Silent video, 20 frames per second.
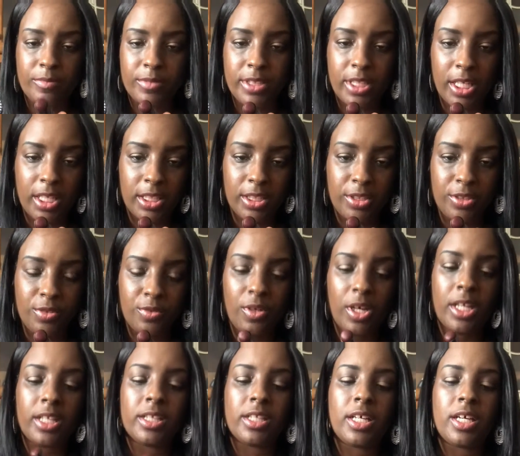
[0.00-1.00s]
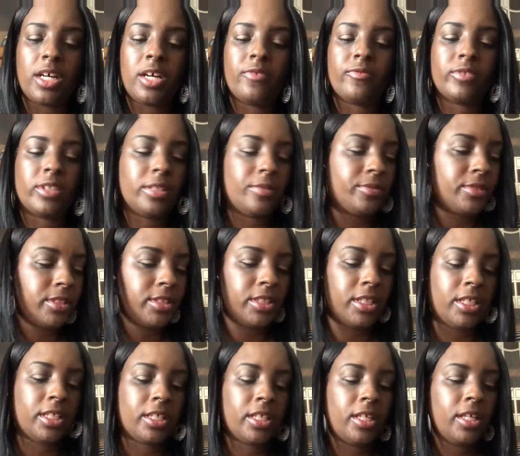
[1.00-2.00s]
I'm telling you, I love
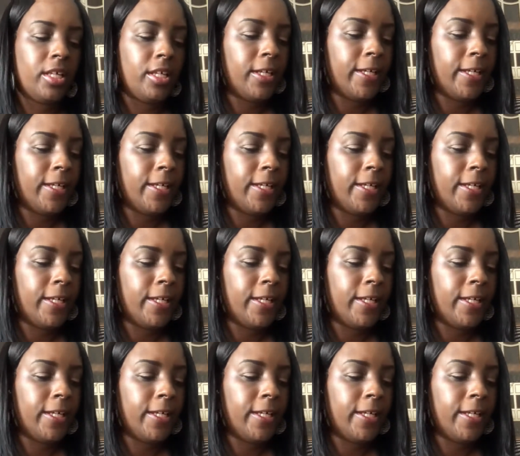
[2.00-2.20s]
lipstick,